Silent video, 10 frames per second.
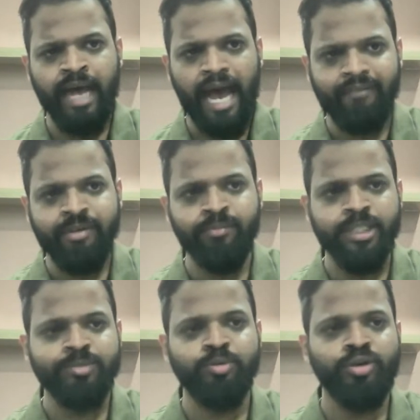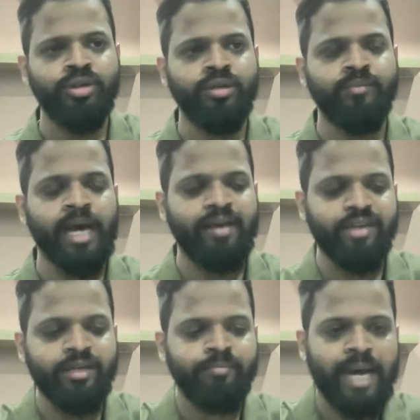having much more,
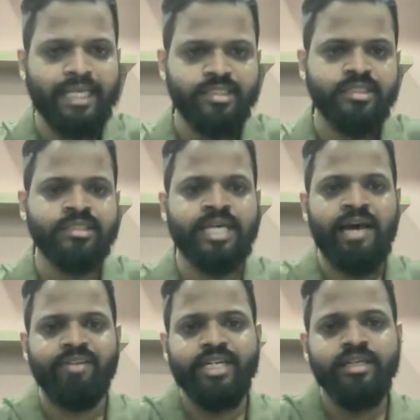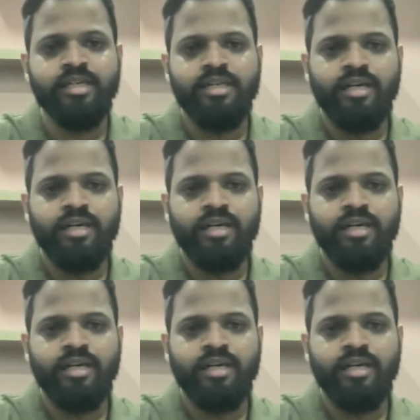having badges, having